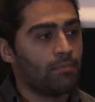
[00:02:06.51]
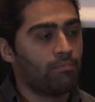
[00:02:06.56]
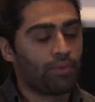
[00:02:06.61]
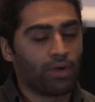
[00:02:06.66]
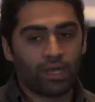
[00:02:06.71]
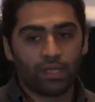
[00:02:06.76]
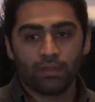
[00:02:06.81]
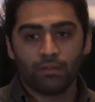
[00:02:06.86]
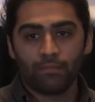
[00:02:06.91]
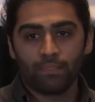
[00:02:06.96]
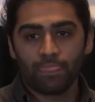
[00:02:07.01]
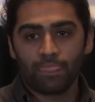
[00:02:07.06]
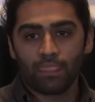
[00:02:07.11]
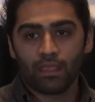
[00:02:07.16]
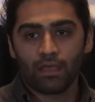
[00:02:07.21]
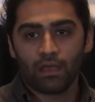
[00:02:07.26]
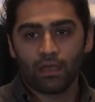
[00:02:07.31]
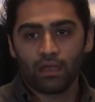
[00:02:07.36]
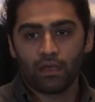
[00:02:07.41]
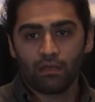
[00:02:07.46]
But
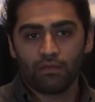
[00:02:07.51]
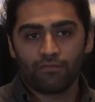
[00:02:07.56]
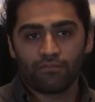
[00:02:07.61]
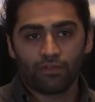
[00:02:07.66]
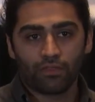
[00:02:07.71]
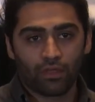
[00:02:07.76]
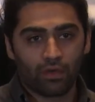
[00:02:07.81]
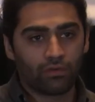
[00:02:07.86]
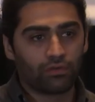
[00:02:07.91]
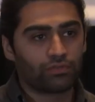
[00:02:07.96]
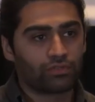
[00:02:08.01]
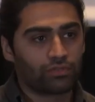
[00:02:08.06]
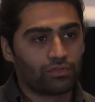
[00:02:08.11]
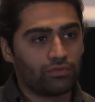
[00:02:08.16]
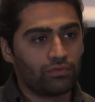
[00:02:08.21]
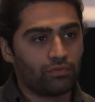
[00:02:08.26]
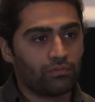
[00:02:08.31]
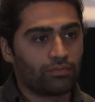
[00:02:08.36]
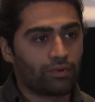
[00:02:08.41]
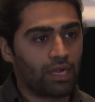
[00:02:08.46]
for those
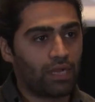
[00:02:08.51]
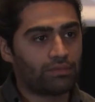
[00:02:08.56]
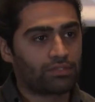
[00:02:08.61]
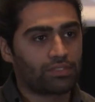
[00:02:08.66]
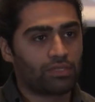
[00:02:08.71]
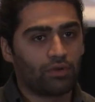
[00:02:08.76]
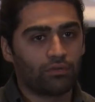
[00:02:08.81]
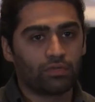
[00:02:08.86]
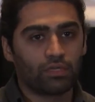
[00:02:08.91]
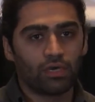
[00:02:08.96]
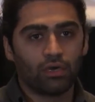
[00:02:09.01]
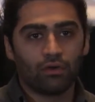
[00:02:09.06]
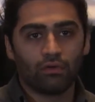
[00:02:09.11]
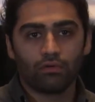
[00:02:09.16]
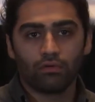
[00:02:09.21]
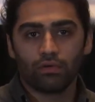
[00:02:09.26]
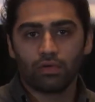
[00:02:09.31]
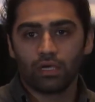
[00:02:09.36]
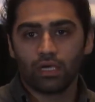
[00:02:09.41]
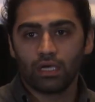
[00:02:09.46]
who perhaps don't
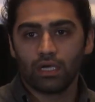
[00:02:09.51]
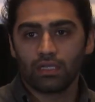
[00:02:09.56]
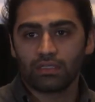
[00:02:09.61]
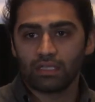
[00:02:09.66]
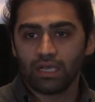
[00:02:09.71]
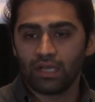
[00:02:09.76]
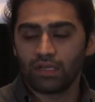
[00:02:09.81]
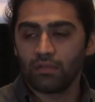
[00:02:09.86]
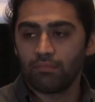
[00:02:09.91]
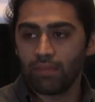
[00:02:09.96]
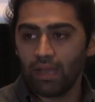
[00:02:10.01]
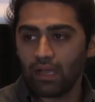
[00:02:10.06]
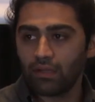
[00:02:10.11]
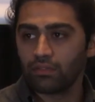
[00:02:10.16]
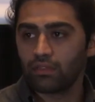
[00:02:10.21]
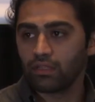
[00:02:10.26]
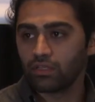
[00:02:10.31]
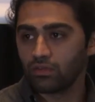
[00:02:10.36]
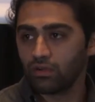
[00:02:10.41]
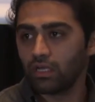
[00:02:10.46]
know a ton
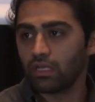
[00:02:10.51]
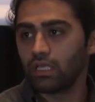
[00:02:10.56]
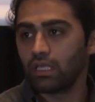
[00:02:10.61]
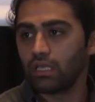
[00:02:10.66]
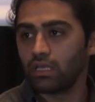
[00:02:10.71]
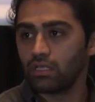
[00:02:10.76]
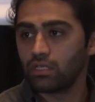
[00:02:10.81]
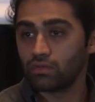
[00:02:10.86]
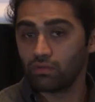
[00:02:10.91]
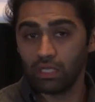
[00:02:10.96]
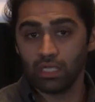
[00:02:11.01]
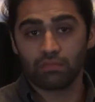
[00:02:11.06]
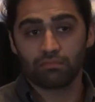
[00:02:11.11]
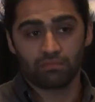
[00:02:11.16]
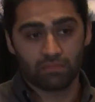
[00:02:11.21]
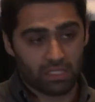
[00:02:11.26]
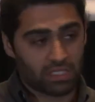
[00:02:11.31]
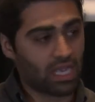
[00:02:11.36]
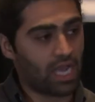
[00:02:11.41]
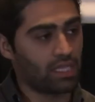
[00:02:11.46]
about the trucking industry,
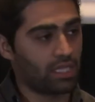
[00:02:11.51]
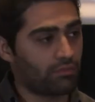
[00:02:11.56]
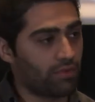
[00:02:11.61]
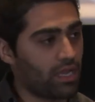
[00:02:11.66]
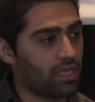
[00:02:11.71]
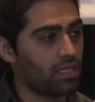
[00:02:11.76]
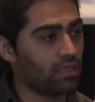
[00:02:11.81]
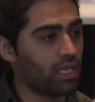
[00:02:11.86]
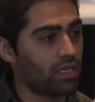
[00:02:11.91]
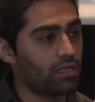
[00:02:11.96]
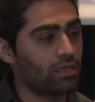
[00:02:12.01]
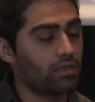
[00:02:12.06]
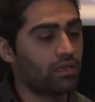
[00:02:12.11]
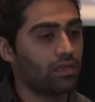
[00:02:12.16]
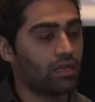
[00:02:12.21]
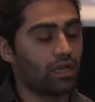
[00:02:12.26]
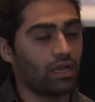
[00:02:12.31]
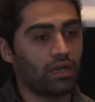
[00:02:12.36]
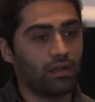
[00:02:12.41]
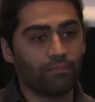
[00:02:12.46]
it's highly regulated,
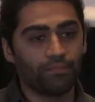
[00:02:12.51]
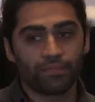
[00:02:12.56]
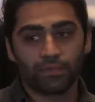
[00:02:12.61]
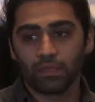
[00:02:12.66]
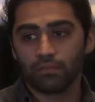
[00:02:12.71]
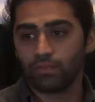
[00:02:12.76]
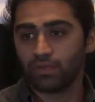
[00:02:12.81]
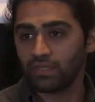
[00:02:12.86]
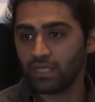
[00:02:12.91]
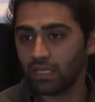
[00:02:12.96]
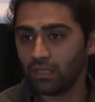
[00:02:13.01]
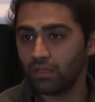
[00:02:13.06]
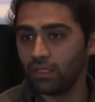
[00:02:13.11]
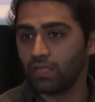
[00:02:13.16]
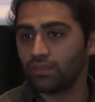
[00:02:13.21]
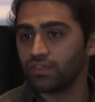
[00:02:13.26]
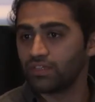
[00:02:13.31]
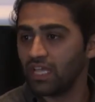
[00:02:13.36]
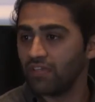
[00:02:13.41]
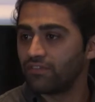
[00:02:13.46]
particularly
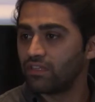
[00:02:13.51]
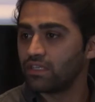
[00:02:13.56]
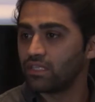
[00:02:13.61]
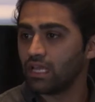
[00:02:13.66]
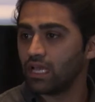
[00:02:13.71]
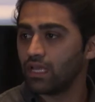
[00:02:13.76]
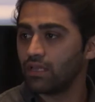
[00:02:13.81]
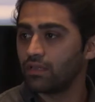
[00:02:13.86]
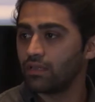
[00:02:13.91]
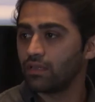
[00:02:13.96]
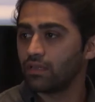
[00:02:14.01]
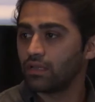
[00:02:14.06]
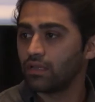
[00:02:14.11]
on the safety side.